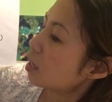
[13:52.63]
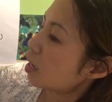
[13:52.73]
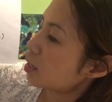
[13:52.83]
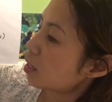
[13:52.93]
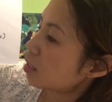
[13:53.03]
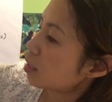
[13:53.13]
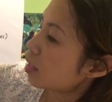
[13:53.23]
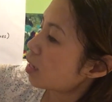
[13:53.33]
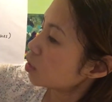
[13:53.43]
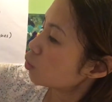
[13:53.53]
And then the
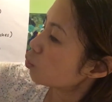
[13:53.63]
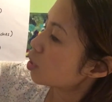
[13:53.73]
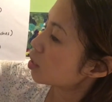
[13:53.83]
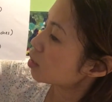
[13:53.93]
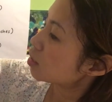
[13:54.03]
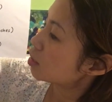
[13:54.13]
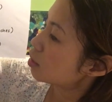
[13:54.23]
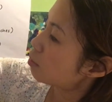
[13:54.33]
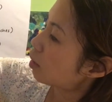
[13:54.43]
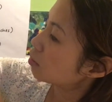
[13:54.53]
large works is
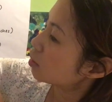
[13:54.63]
about